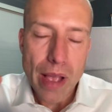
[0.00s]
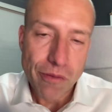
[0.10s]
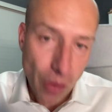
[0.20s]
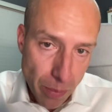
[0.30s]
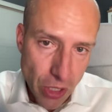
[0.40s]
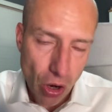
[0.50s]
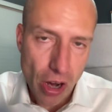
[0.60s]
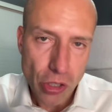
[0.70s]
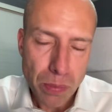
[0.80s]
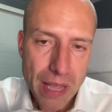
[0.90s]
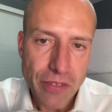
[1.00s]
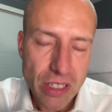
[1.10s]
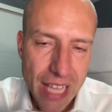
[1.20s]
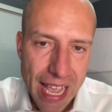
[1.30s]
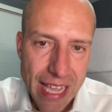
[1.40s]
From your RRSP, if
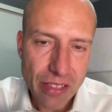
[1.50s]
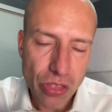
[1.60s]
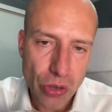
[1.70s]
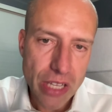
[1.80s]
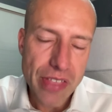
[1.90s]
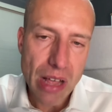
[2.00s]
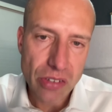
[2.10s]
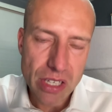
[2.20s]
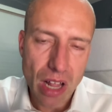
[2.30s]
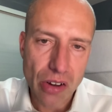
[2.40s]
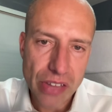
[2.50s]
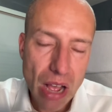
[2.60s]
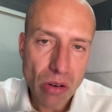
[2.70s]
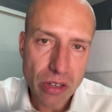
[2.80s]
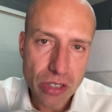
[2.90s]
you take $30,000
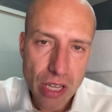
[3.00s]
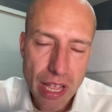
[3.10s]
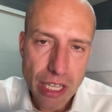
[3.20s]
out,